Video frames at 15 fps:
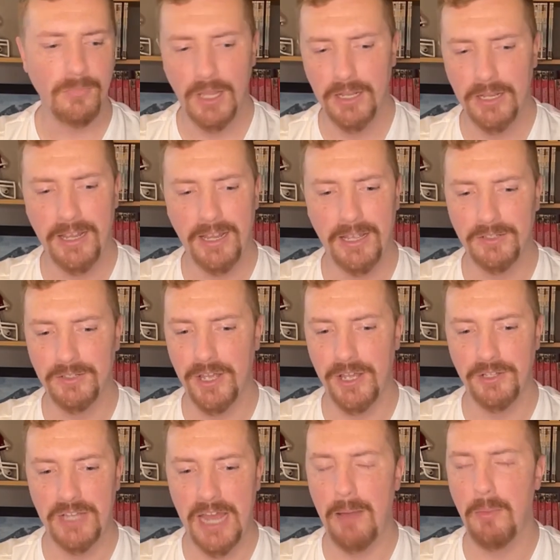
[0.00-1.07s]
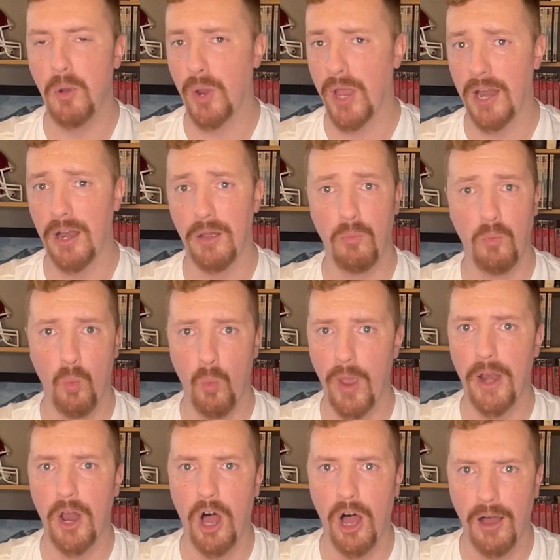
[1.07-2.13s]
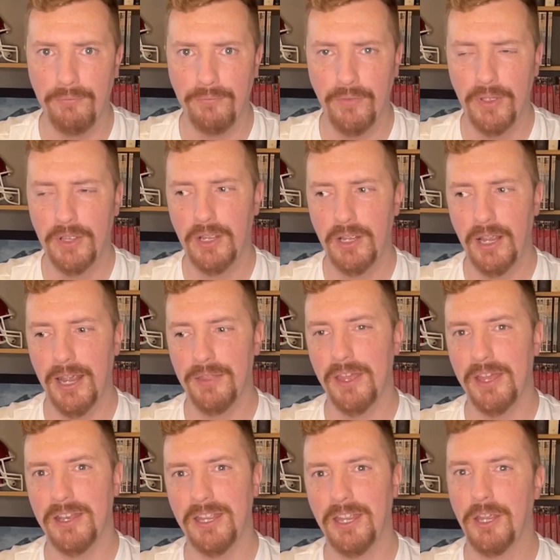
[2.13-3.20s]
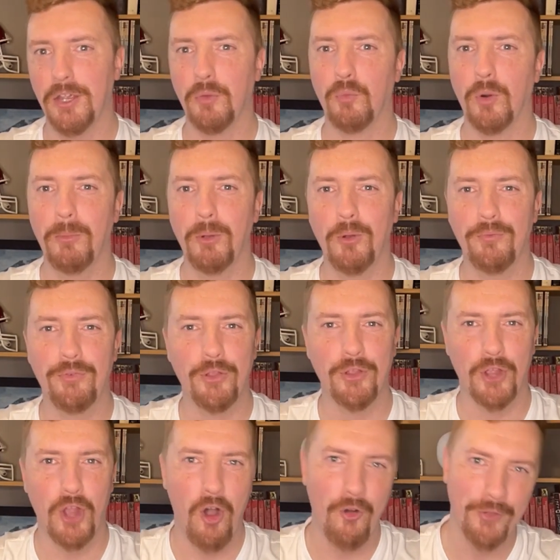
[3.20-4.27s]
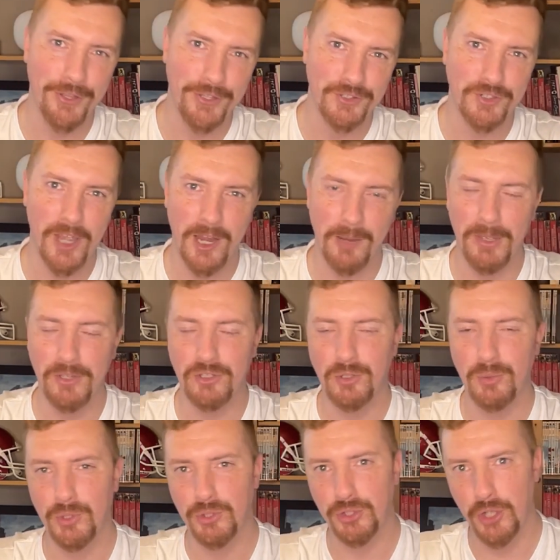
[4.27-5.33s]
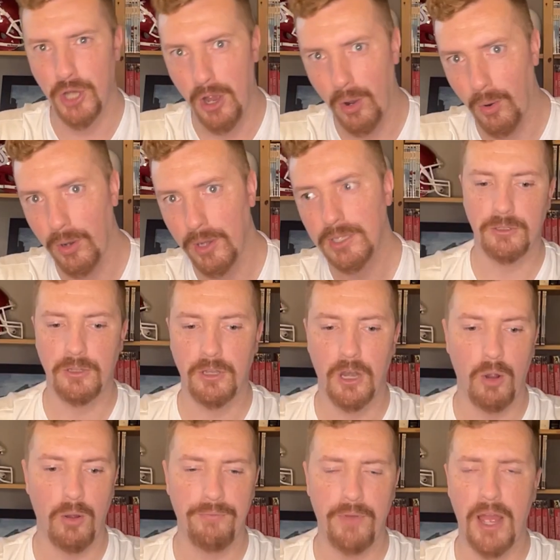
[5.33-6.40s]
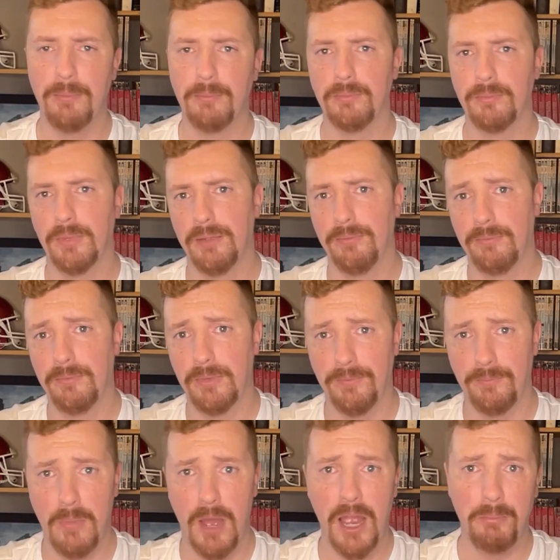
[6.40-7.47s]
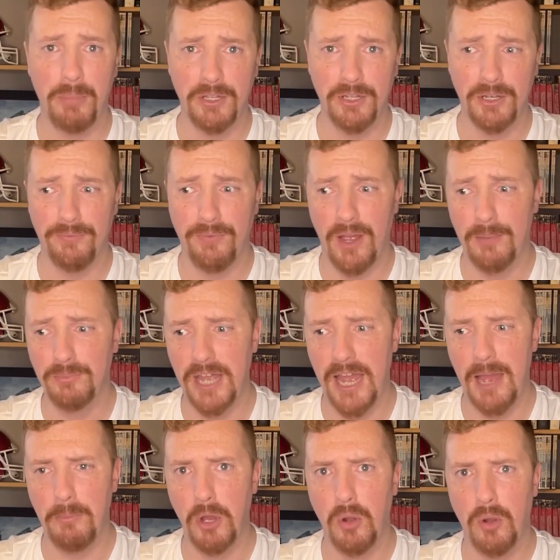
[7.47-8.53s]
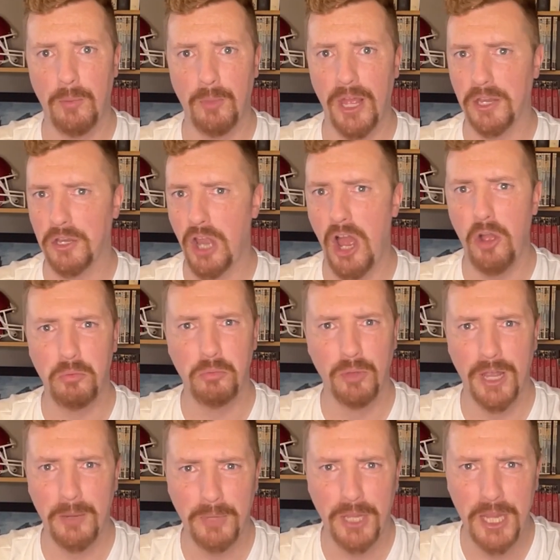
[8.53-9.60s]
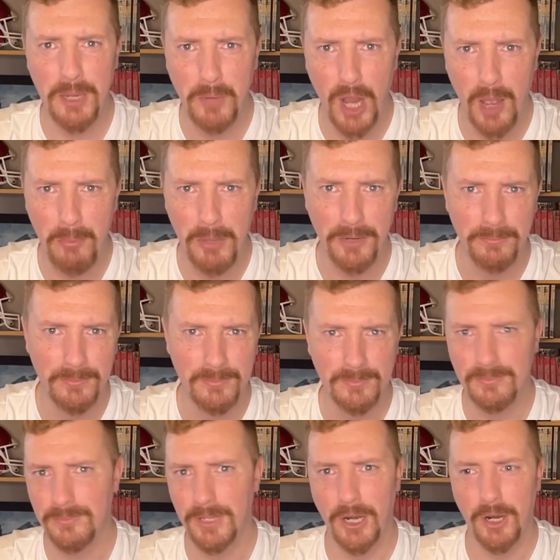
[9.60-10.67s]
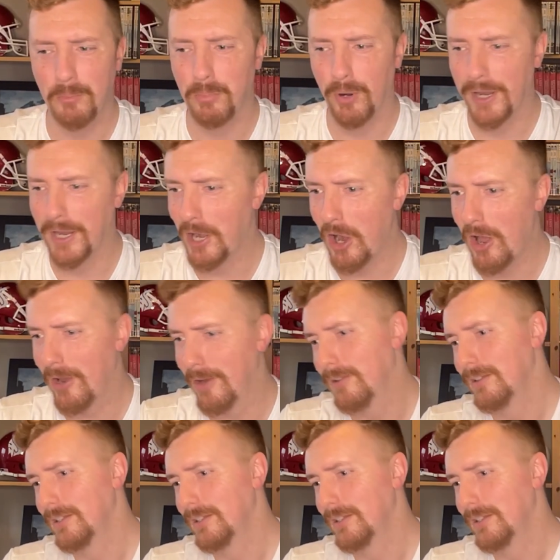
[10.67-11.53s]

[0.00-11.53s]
And Dabo kind of went off, and then he removed the call-in segment to his show. If my opinion, if I'm Dabo, I'm like, no, let him keep coming. Bring it on.